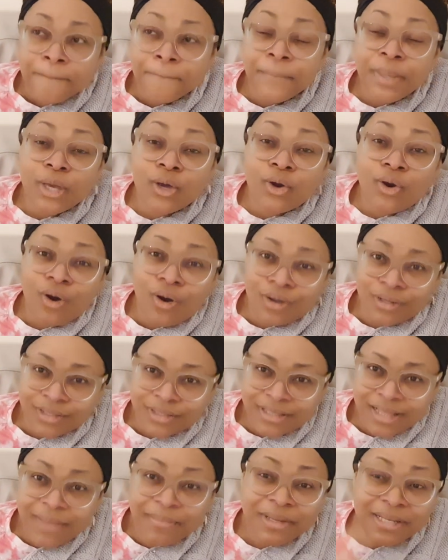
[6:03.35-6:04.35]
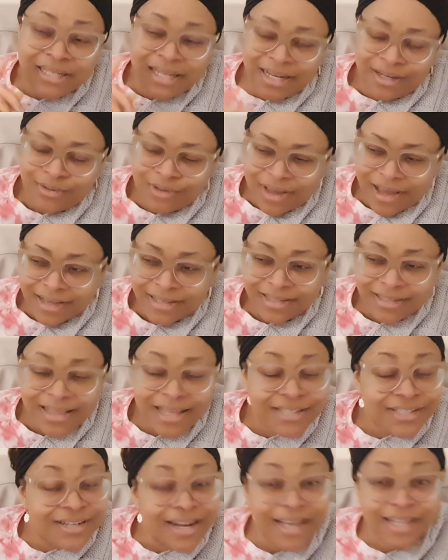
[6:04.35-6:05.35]
Because, let me tell you guys,
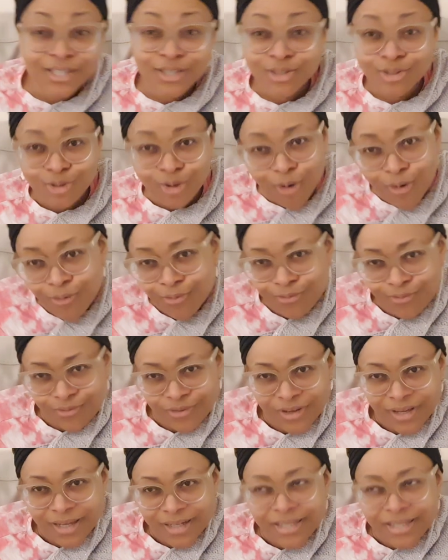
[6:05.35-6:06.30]
Nigeria is tough.